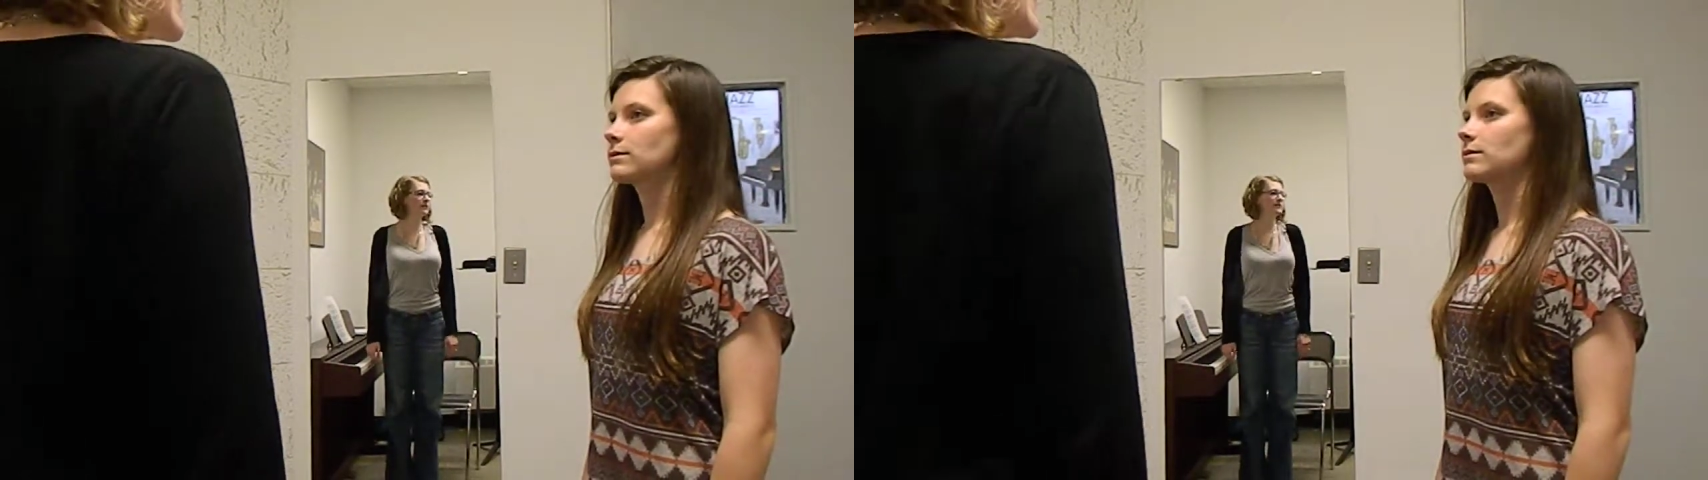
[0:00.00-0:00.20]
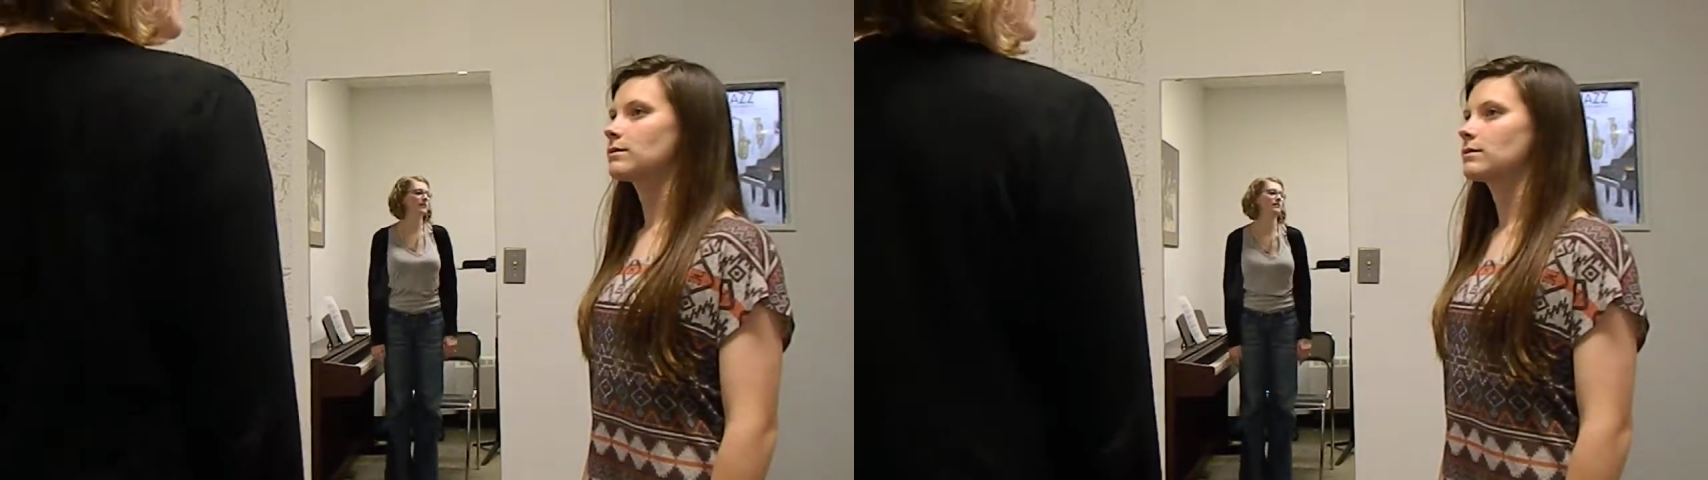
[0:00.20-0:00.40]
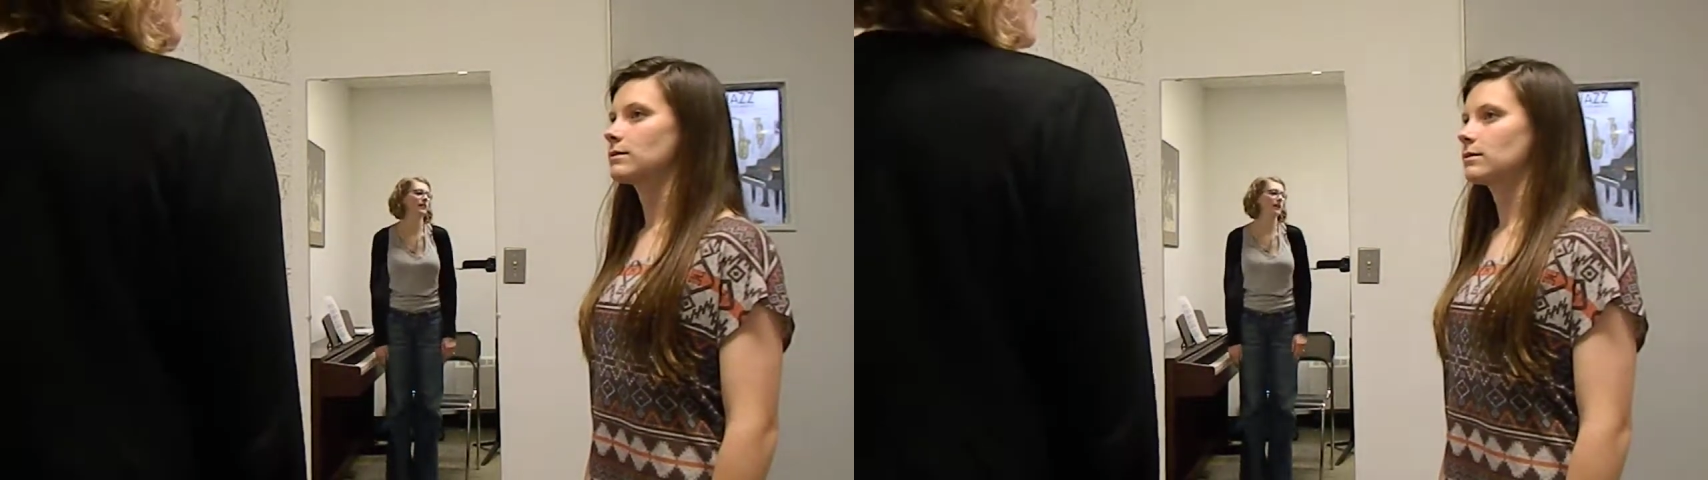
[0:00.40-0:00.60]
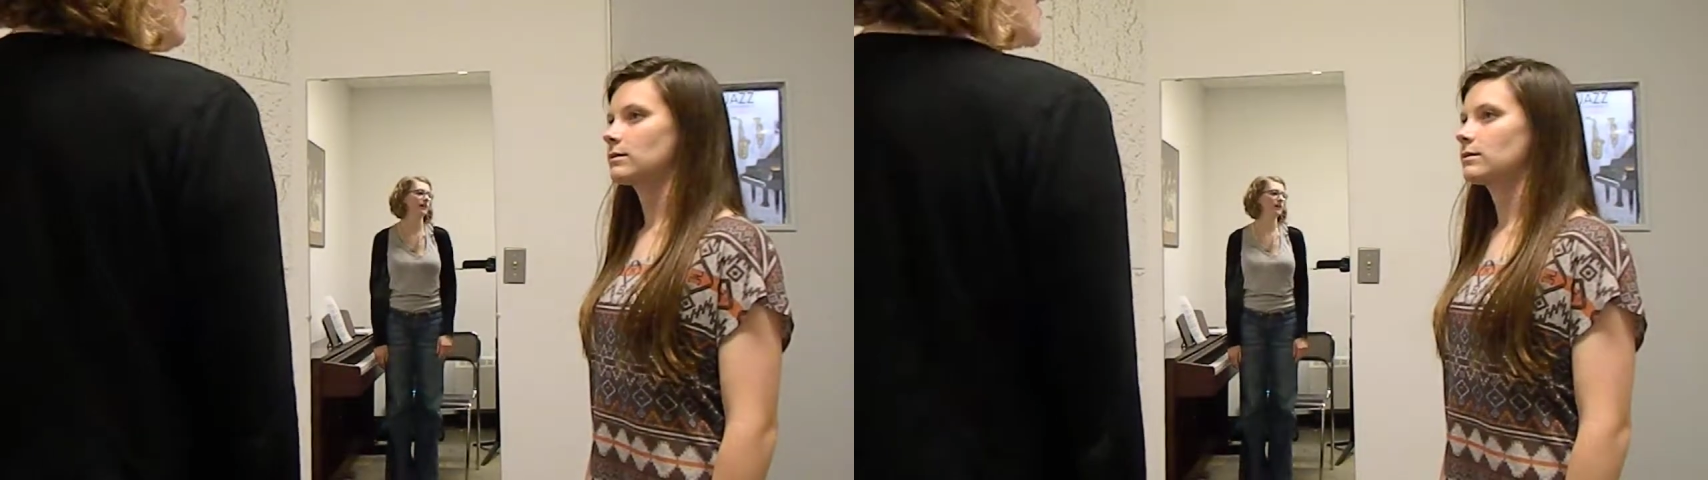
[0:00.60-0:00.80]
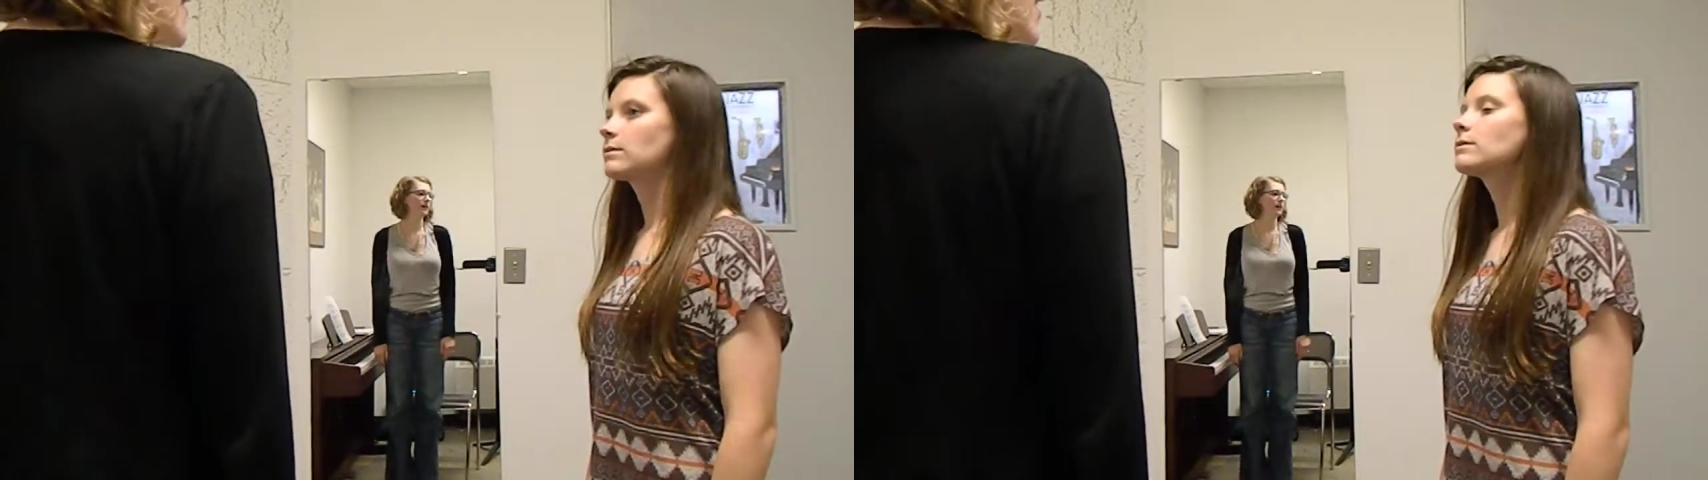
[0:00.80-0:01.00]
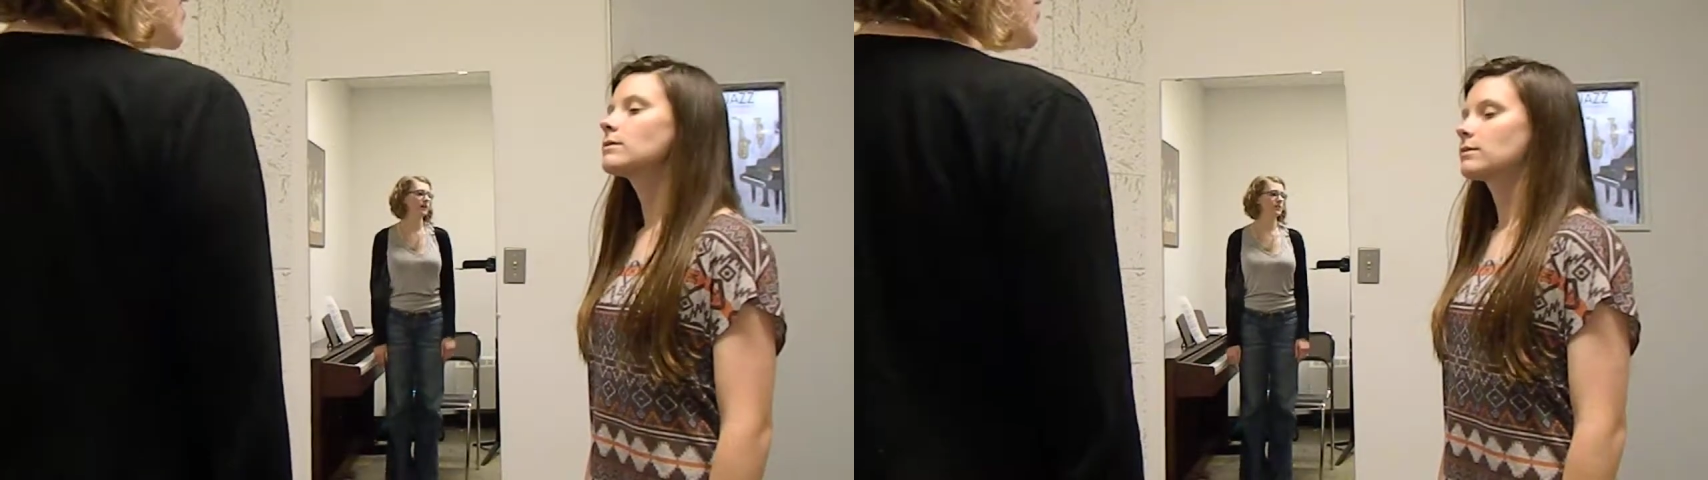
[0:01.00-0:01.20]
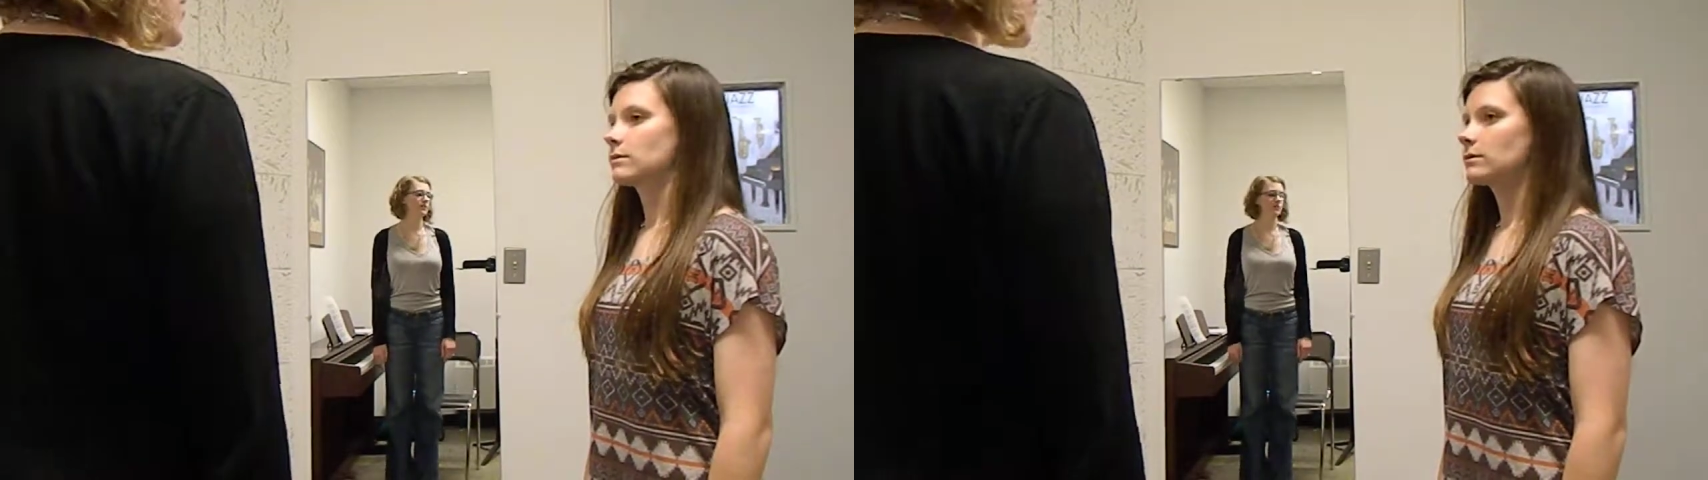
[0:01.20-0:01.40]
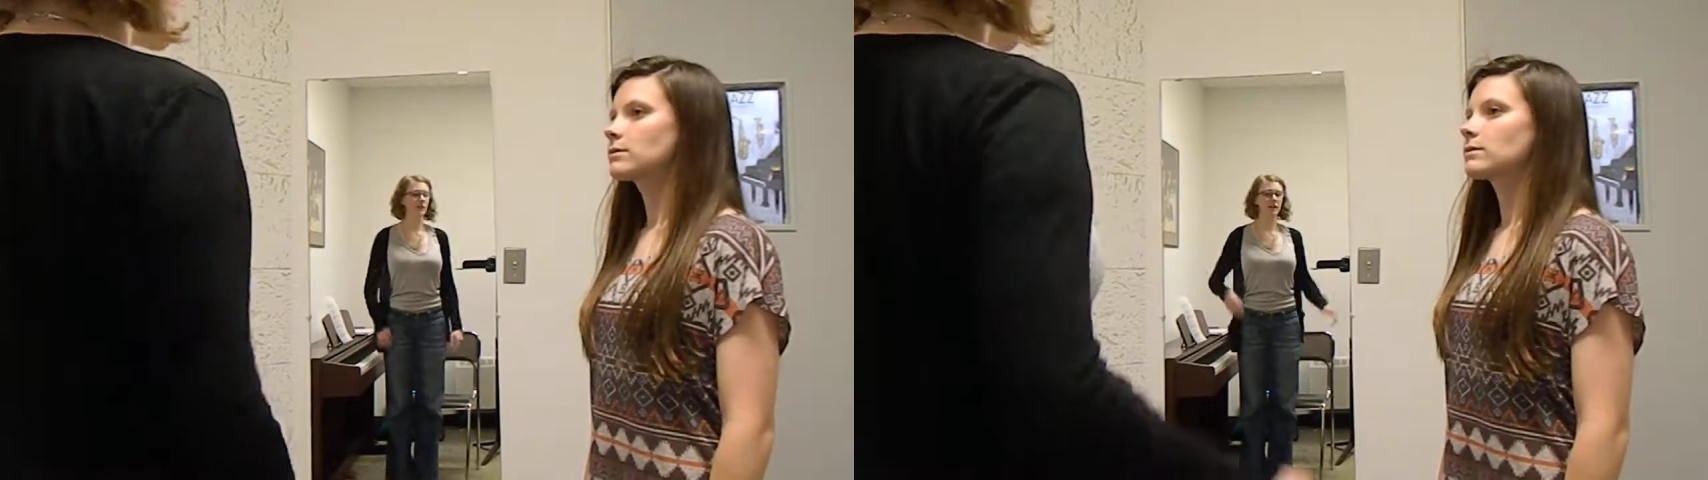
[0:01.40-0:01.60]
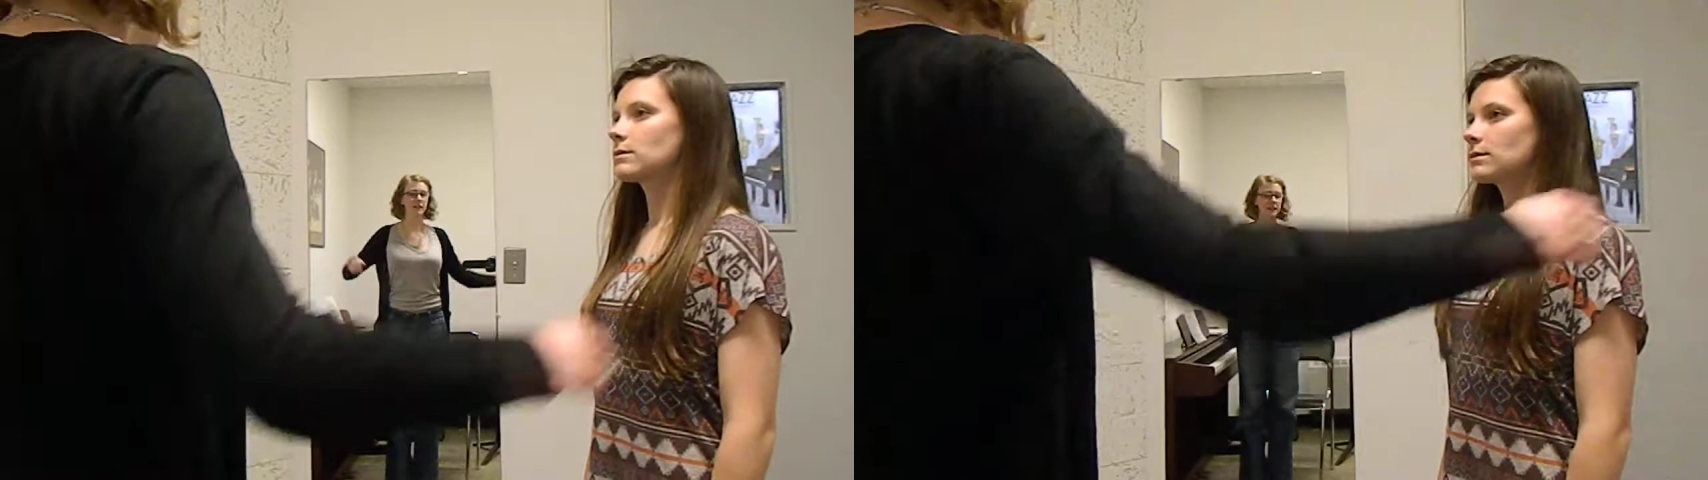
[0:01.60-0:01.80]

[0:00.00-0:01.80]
so they're not hunched forward. I think